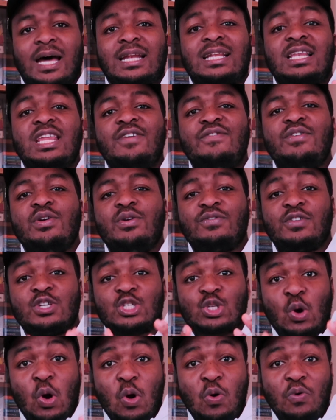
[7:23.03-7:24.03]
I'd leave you with
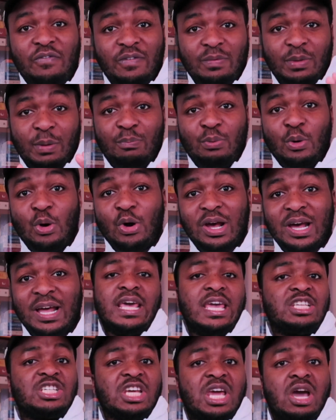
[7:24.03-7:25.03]
this quote from the book:
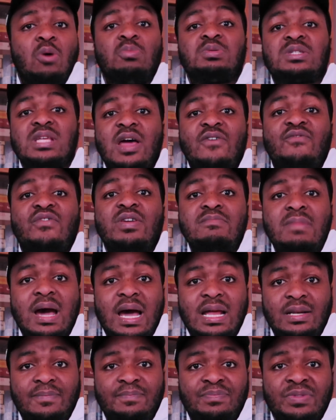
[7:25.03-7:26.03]
nature helps every
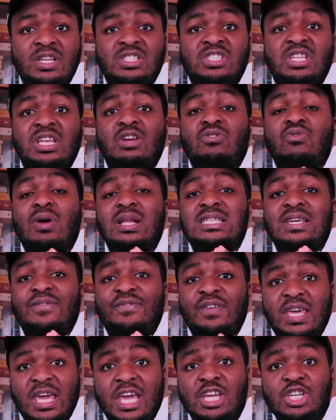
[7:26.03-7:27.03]
man to the
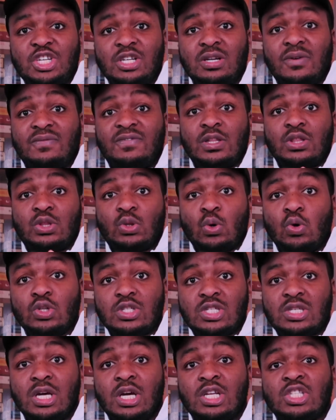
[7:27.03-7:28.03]
gratification of the
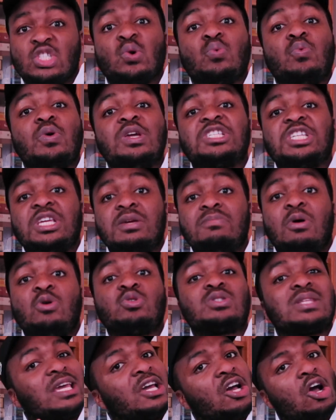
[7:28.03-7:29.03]
thoughts to which he
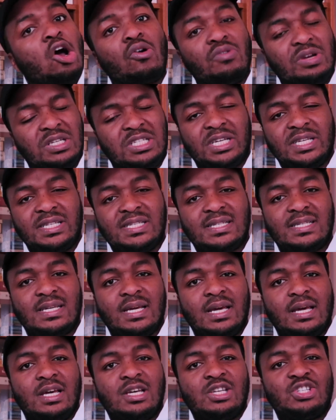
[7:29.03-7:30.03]
most encourages.
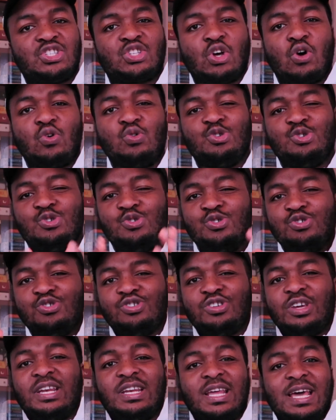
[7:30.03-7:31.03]
So you,
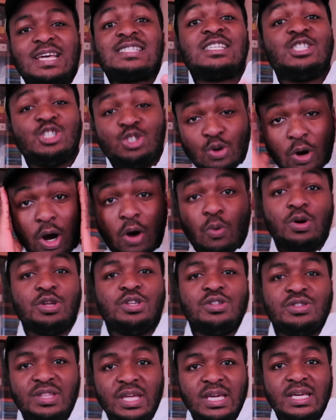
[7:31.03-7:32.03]
in essence, you are
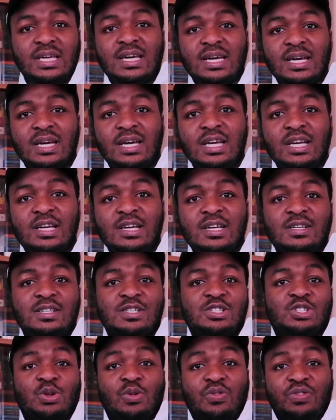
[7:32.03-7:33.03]
what you think.
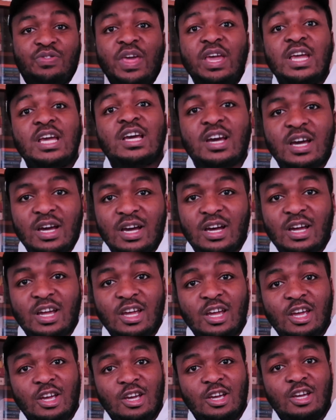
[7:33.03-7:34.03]
So think
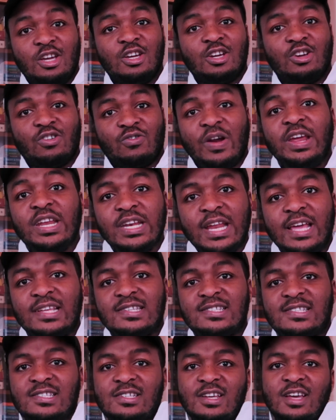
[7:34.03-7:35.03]

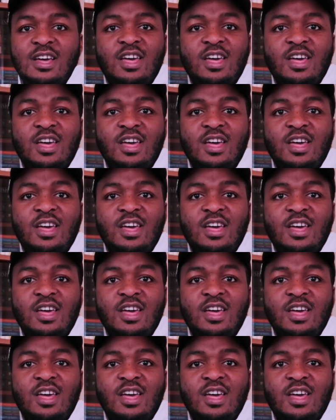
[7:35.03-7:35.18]
greatness.